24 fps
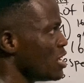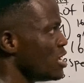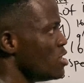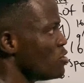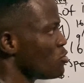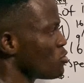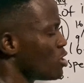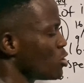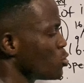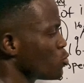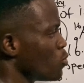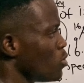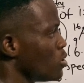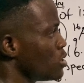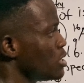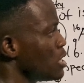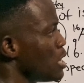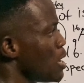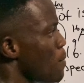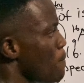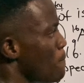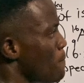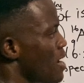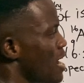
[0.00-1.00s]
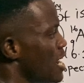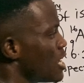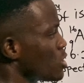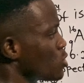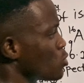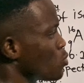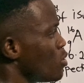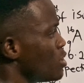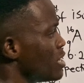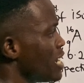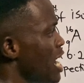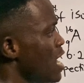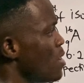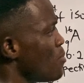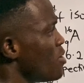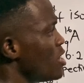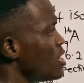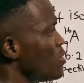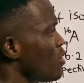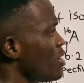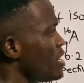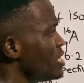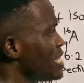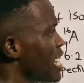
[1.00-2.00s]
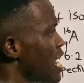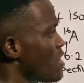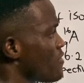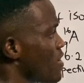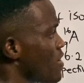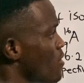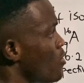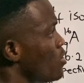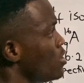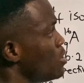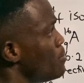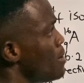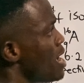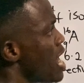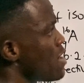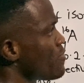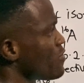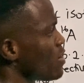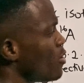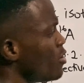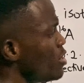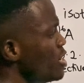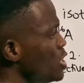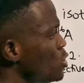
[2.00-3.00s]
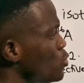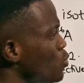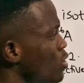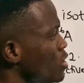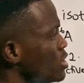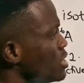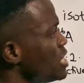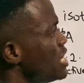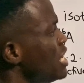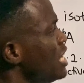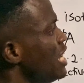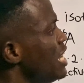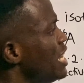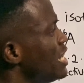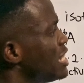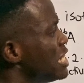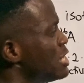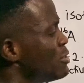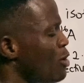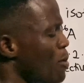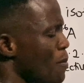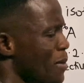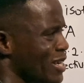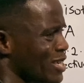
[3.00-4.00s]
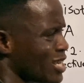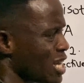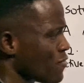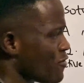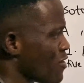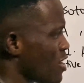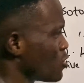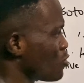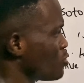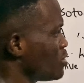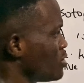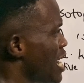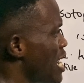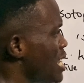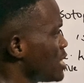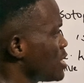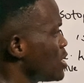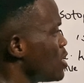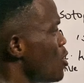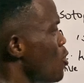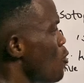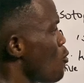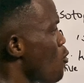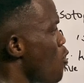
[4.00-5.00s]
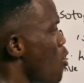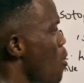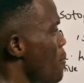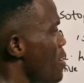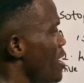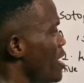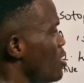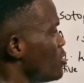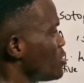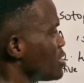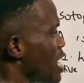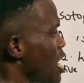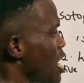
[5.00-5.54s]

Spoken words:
equal to what? Mass 1. Everybody, what is alpha 1? My alpha 1 is what? It is 1 minus alpha 2. That's 1 minus